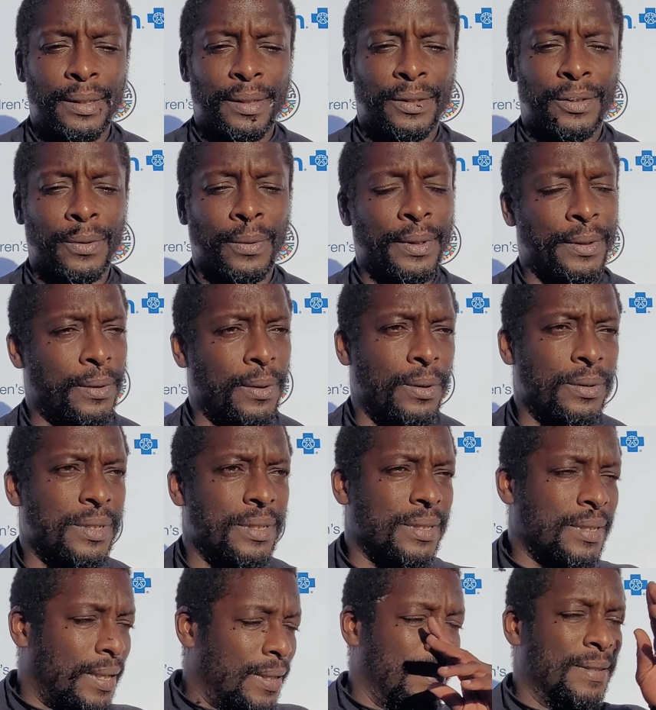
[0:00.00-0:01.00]
Scoring goals
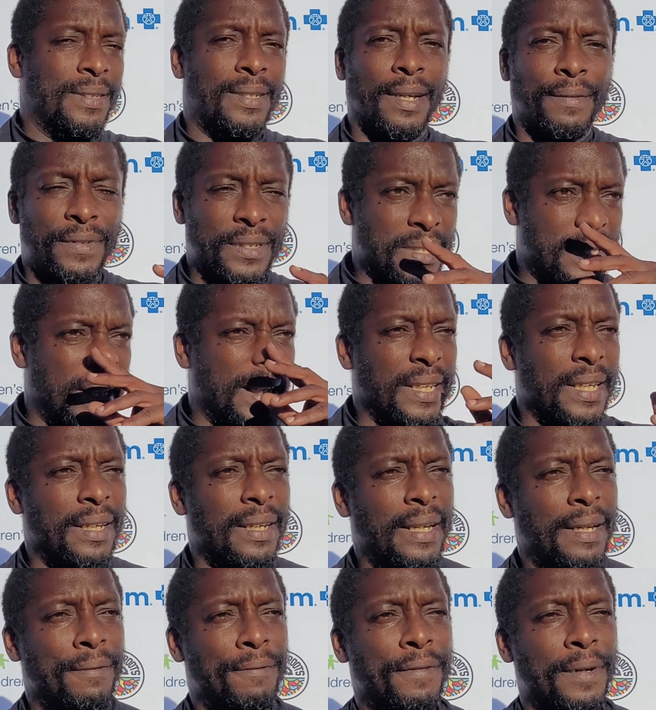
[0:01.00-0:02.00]
is the toughest thing
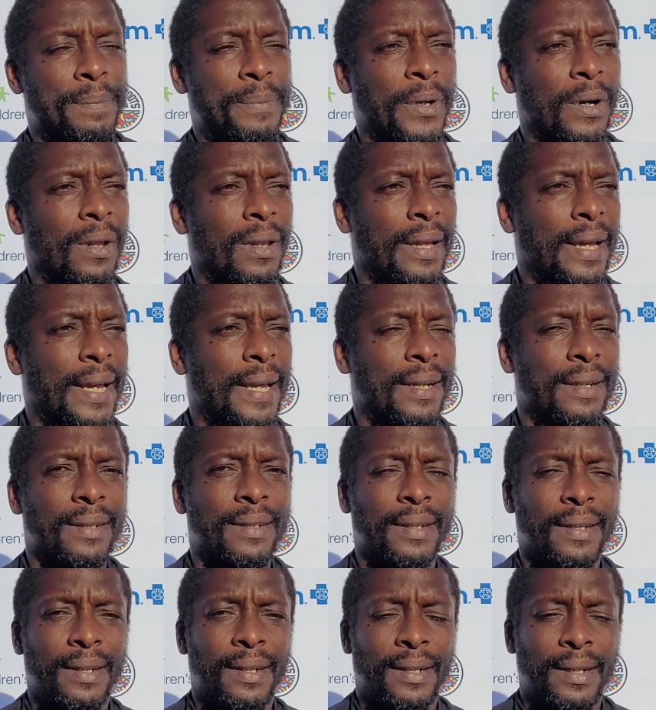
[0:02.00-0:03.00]
in football,
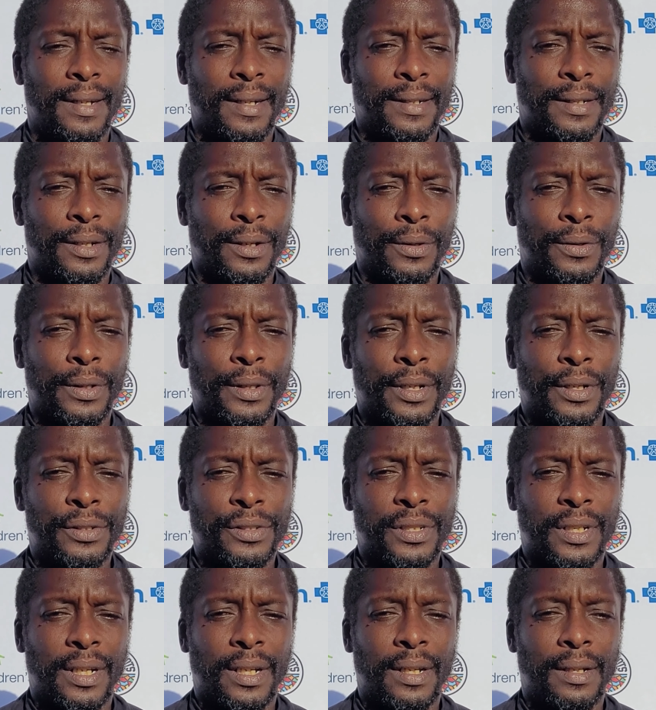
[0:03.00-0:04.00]
and
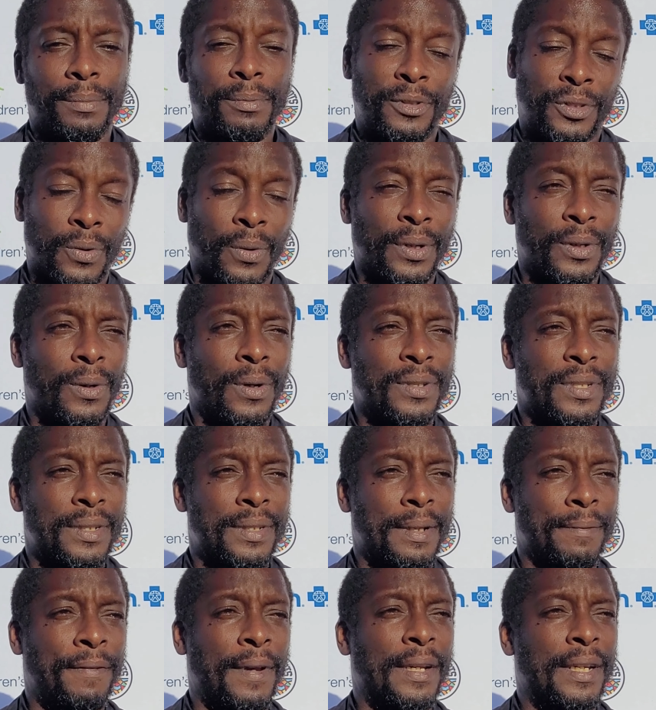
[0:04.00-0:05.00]
there's scoring goals
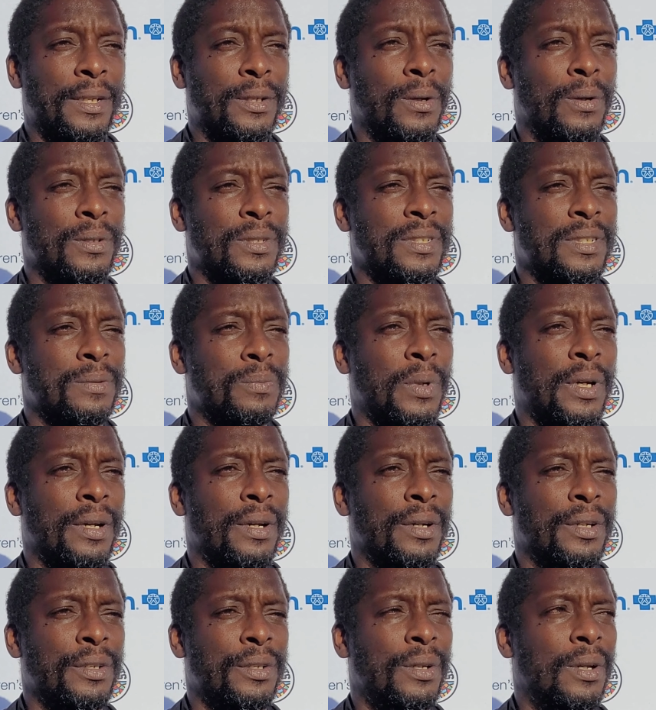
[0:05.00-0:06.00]
and defending goals is
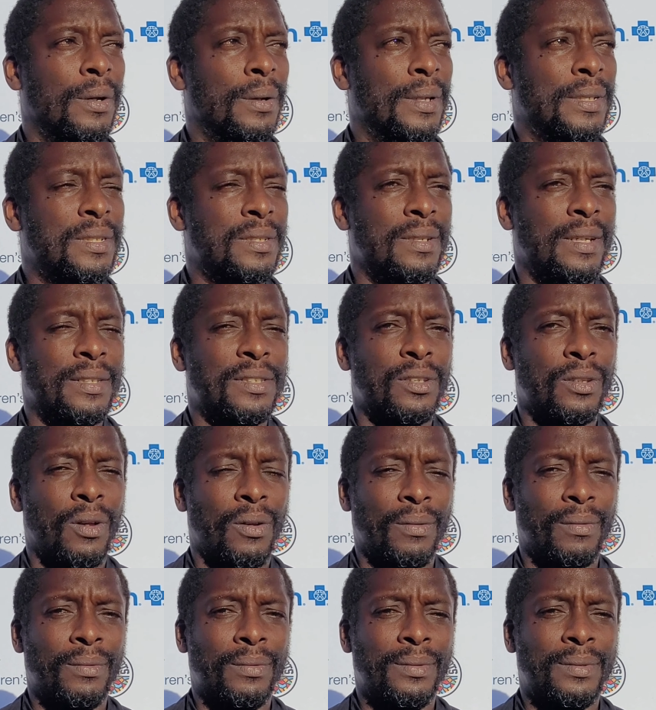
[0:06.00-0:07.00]
where it's
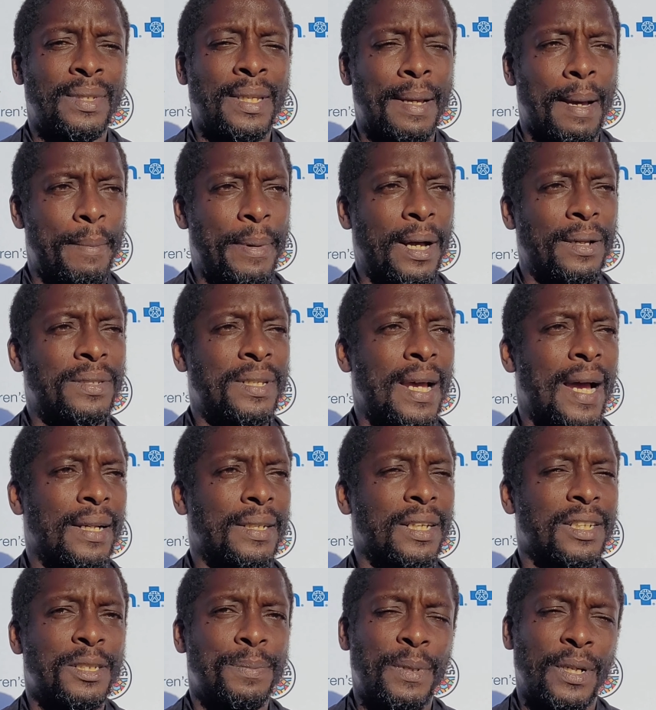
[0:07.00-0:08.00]
about
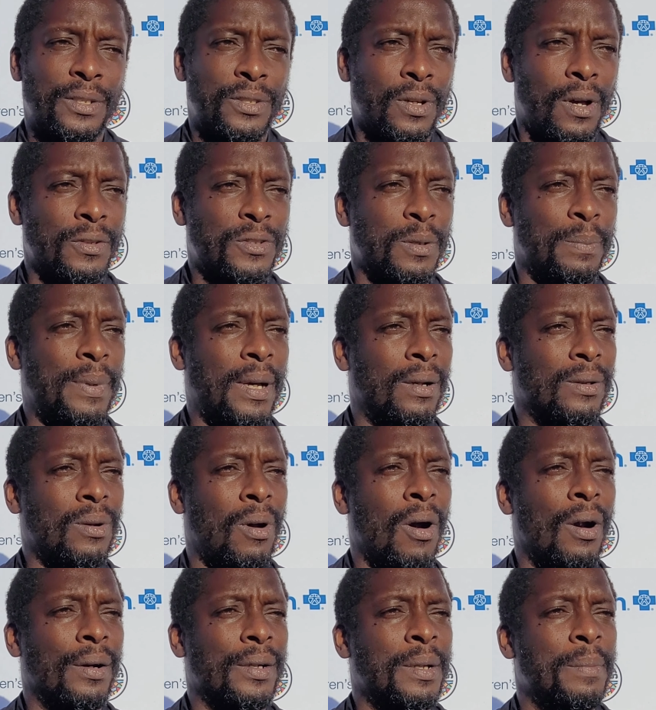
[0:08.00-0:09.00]
tactics, but it's also about
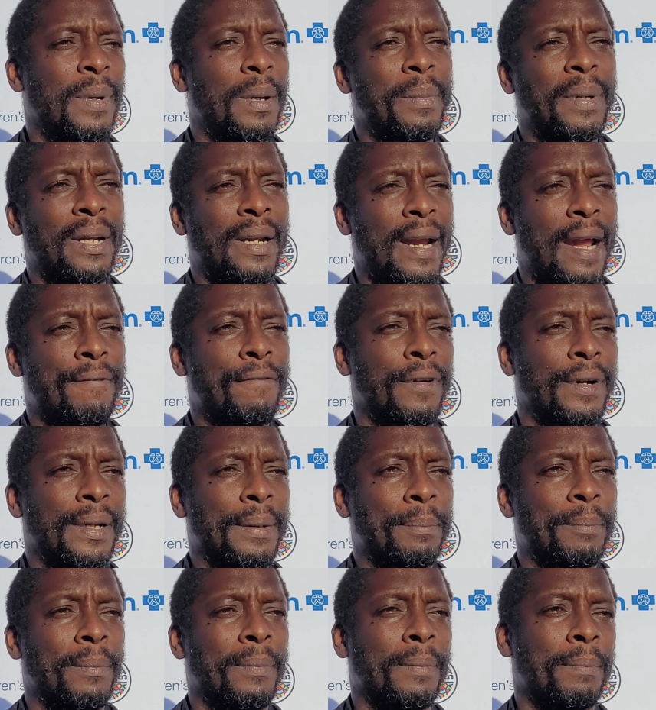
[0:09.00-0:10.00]
hard commitment and effort,
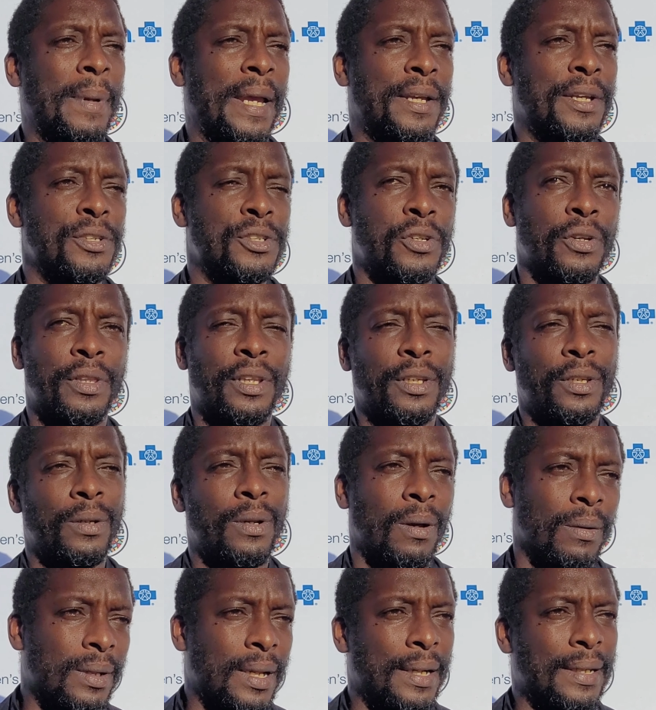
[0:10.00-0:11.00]
and making sure that you
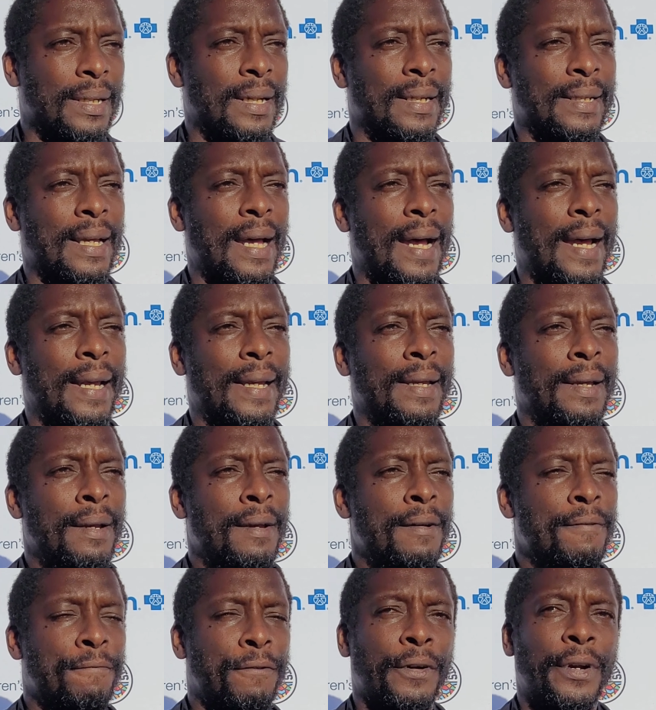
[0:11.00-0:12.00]
don't let a guy
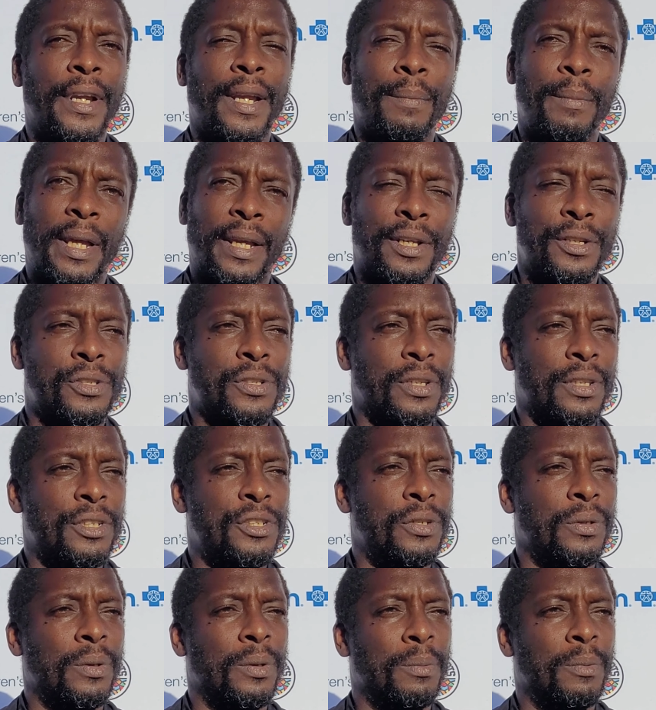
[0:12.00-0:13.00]
free, and making sure
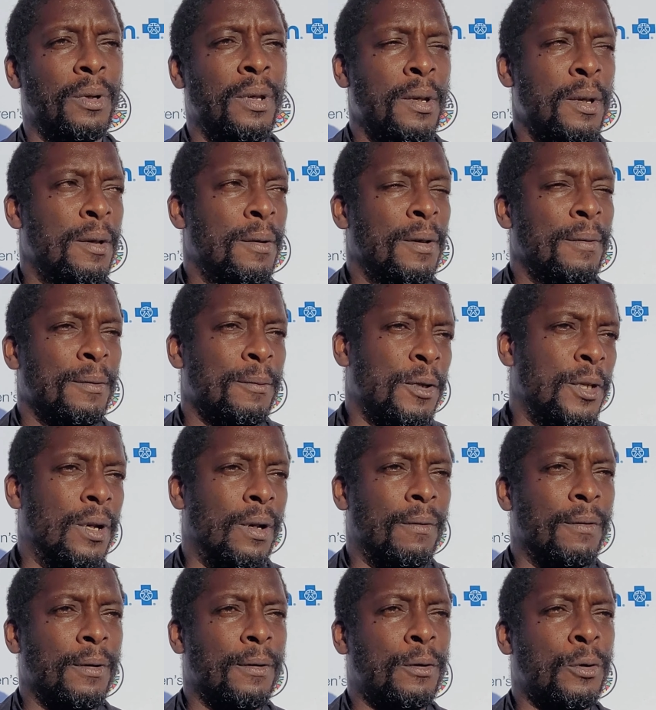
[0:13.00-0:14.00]
that you
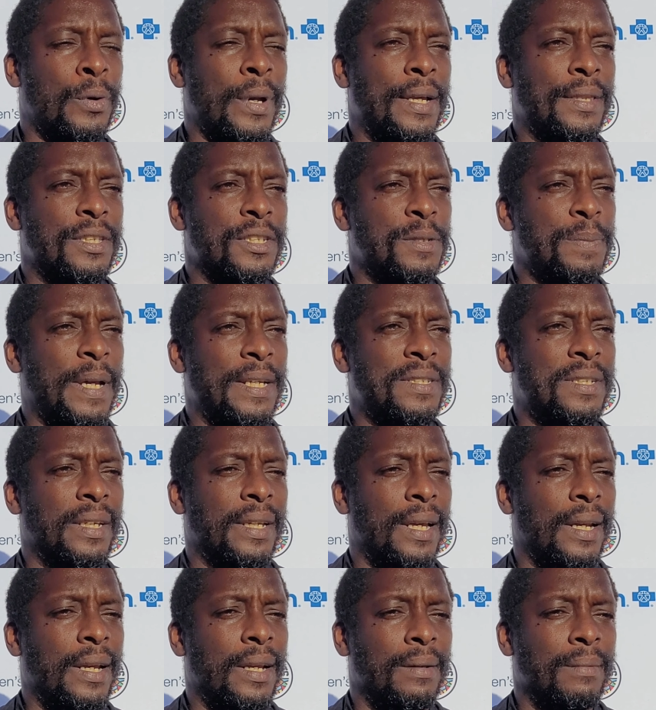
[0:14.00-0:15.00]
create the space to
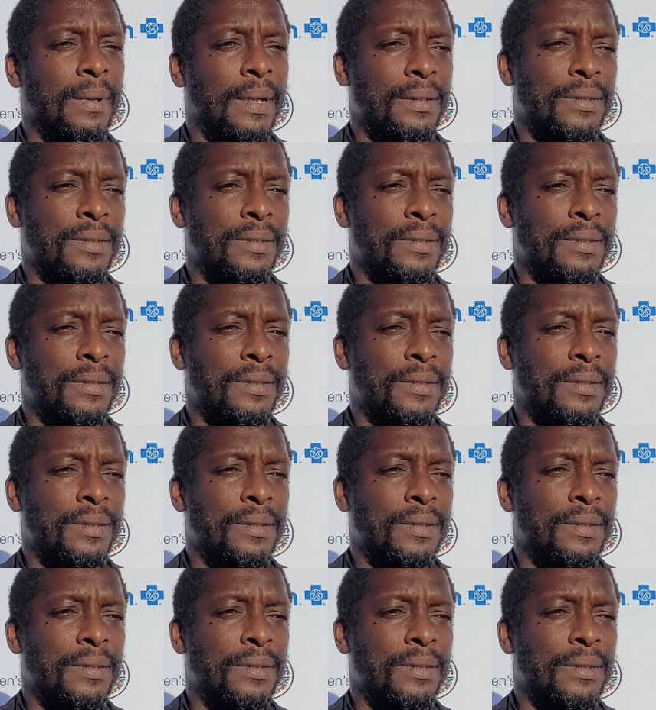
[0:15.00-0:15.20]
get in.